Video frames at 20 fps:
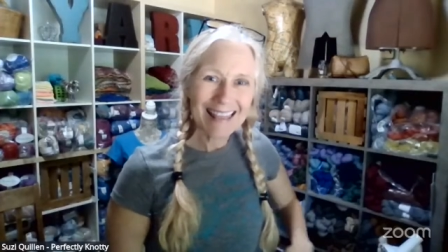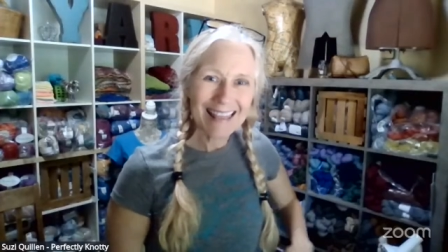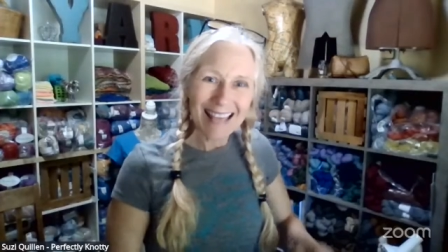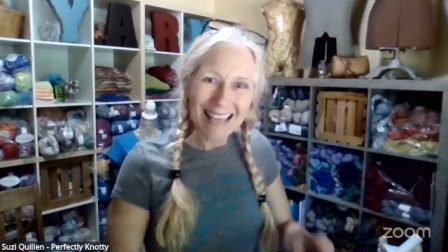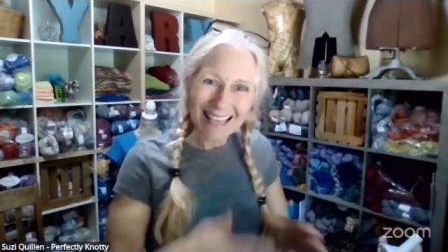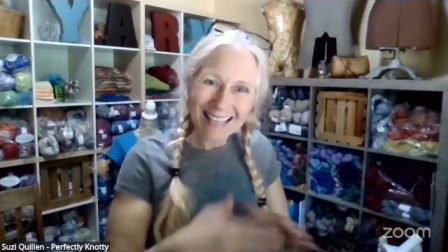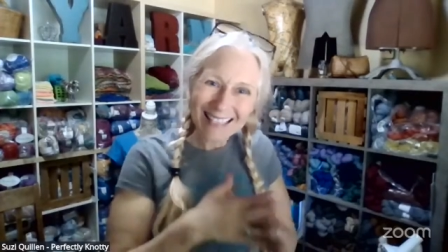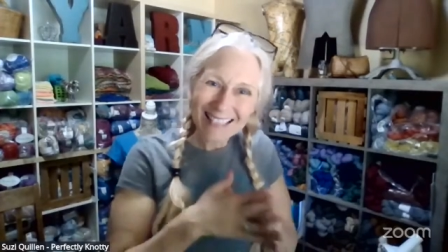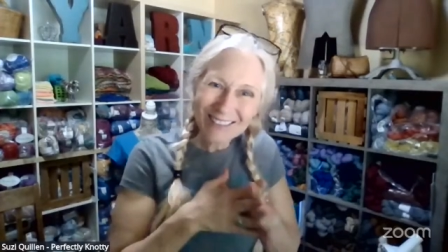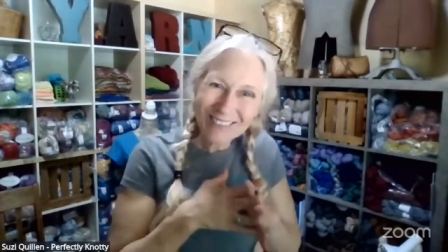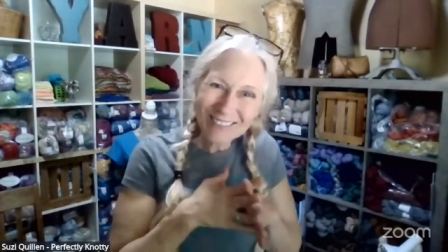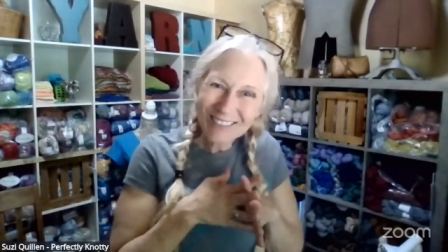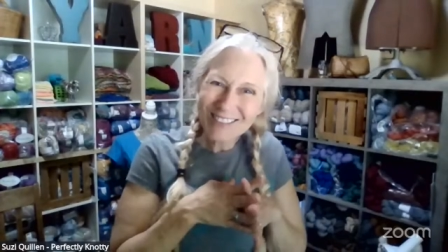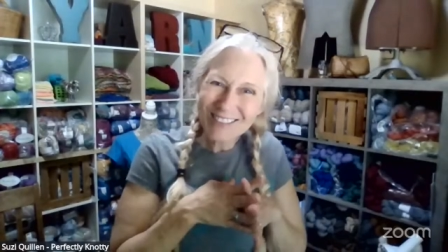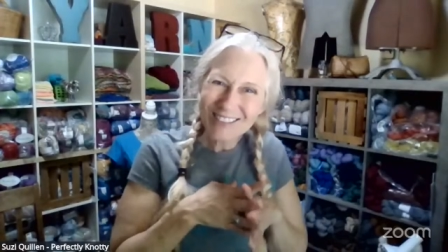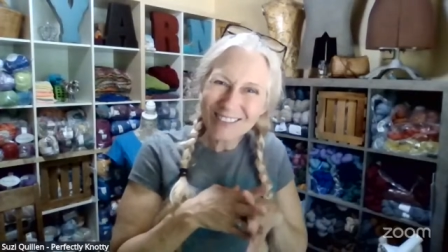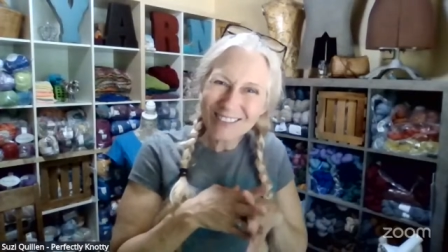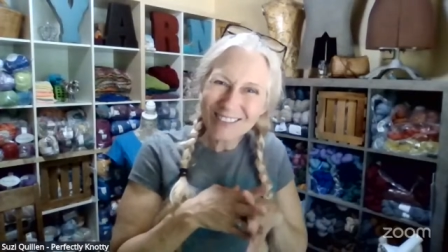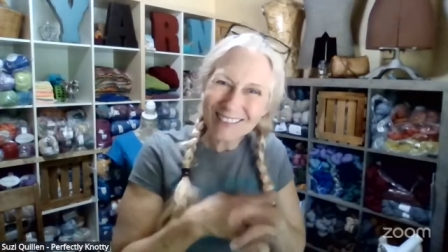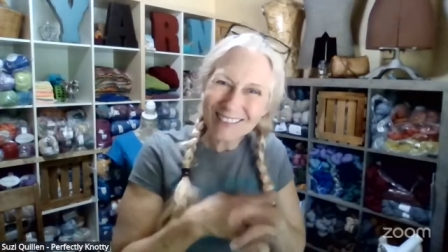Thanks for
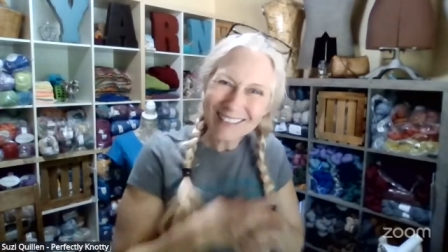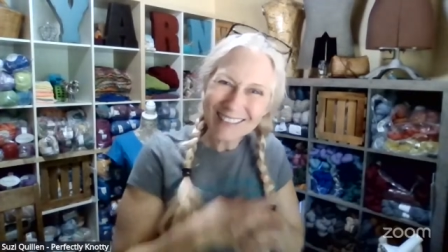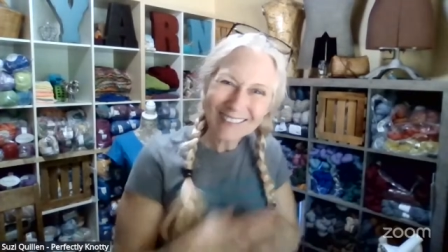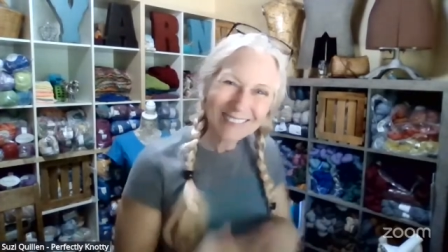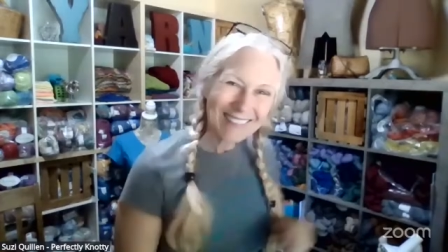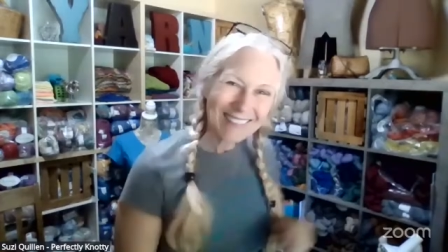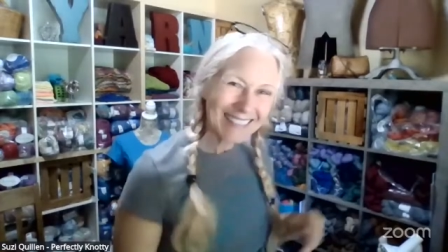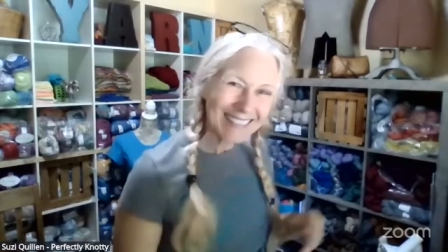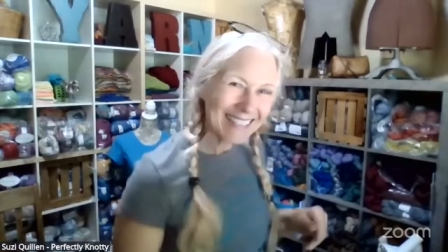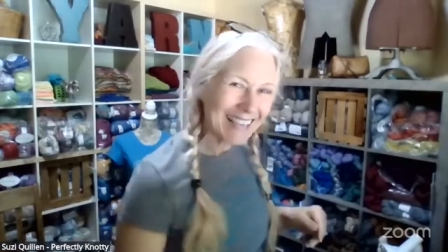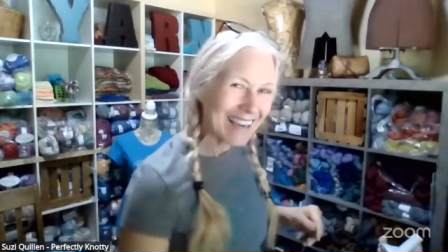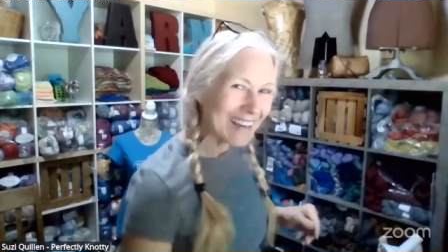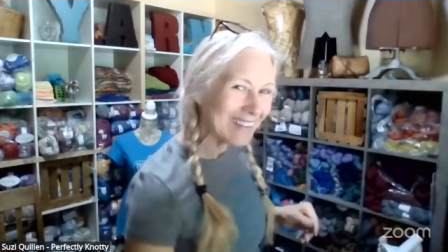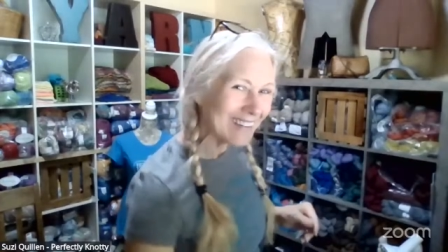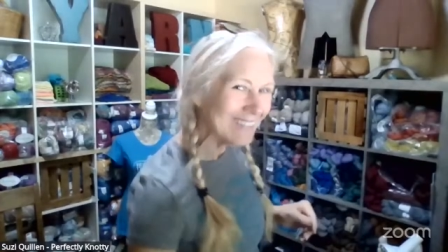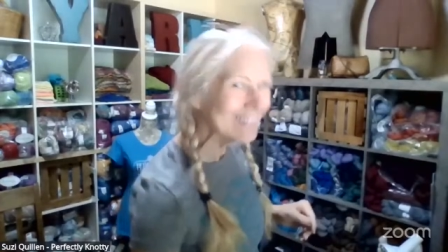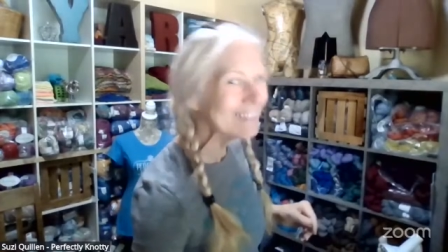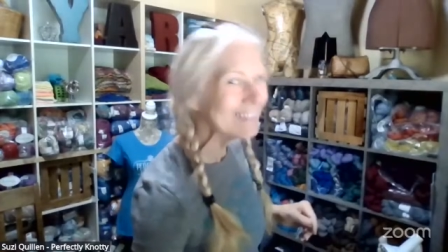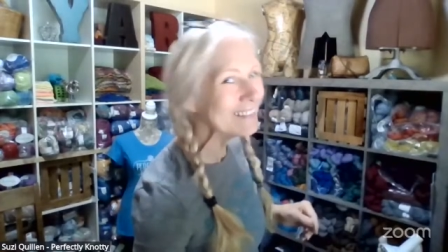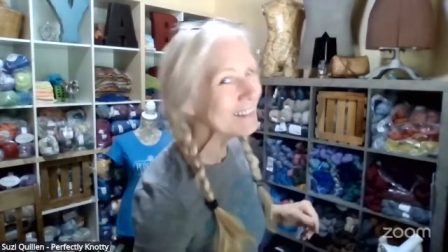joining me. I
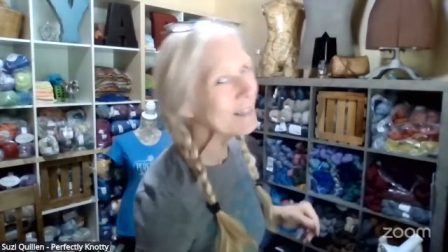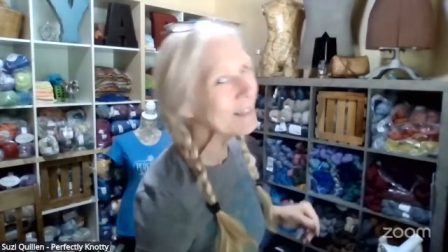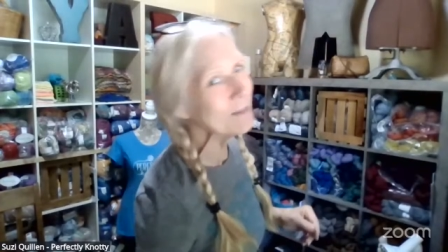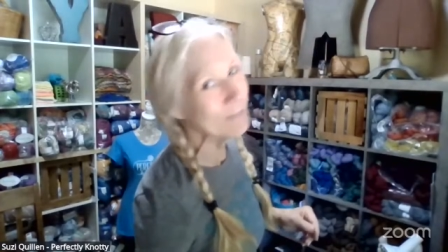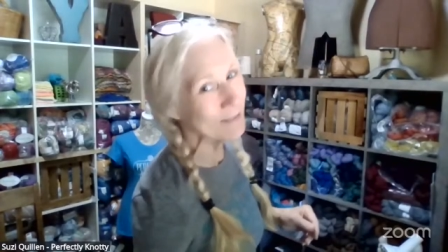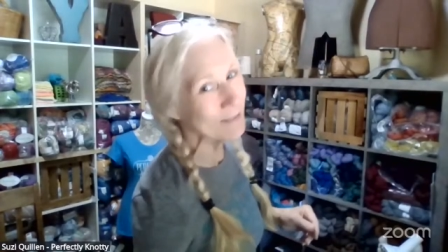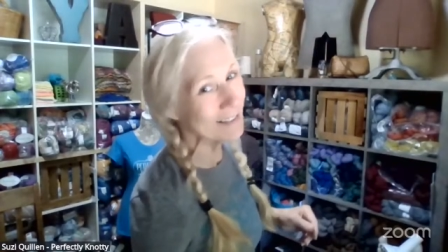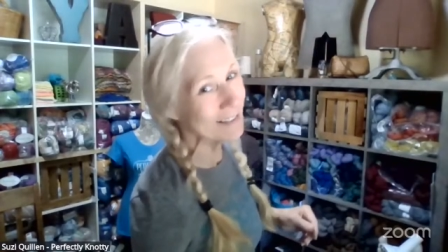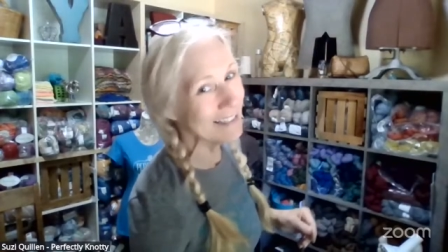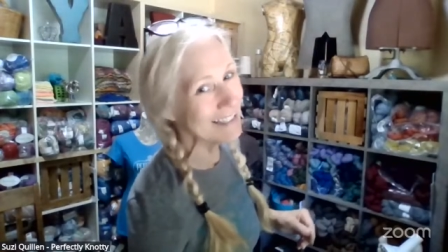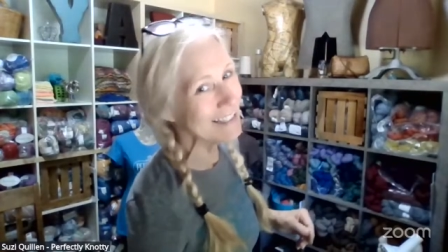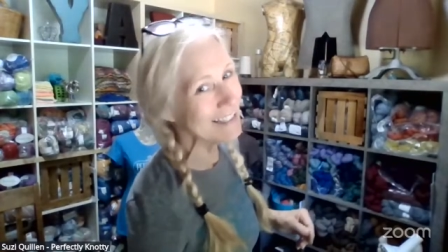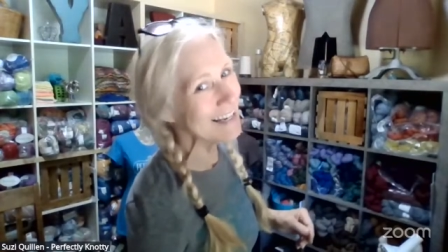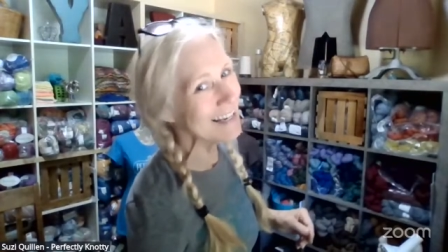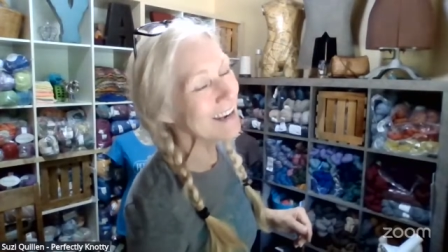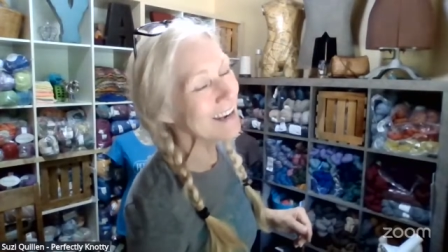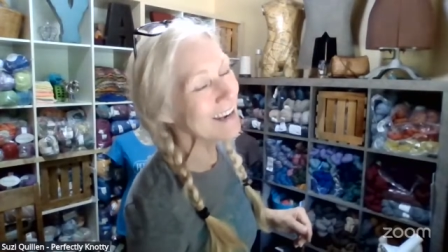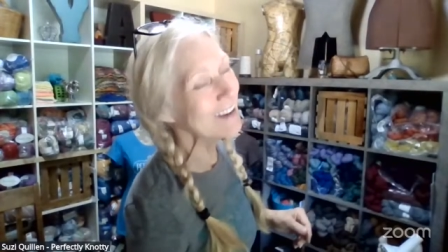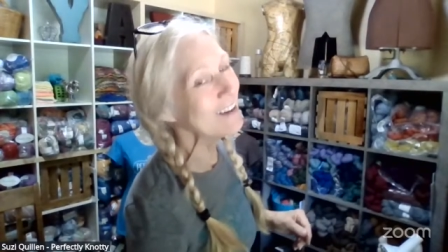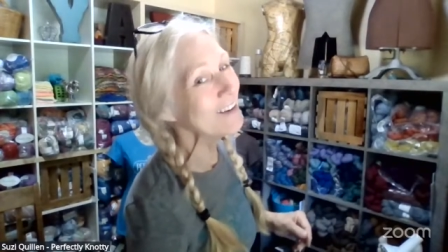really
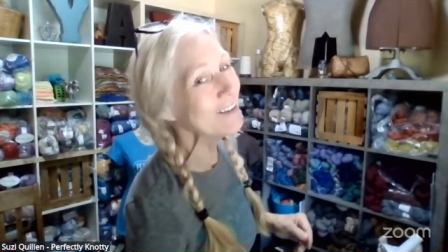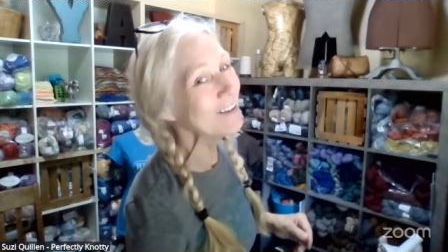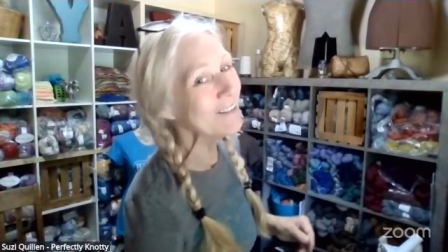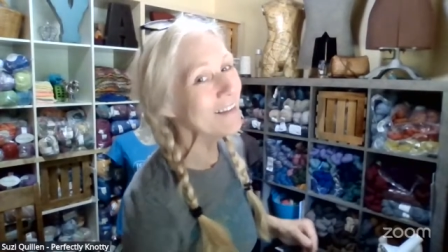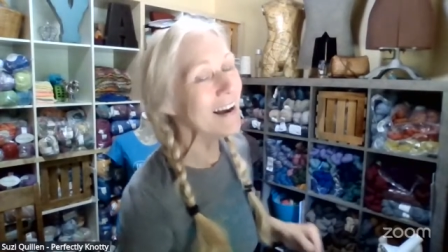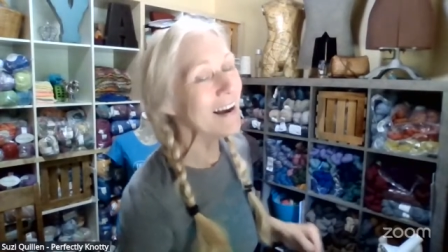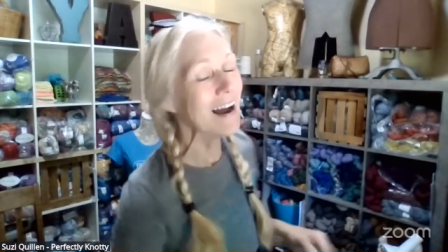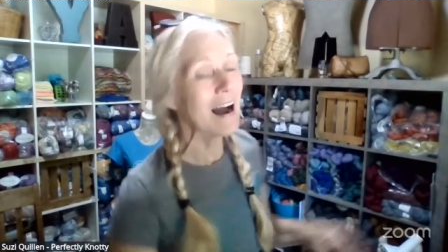appreciate you.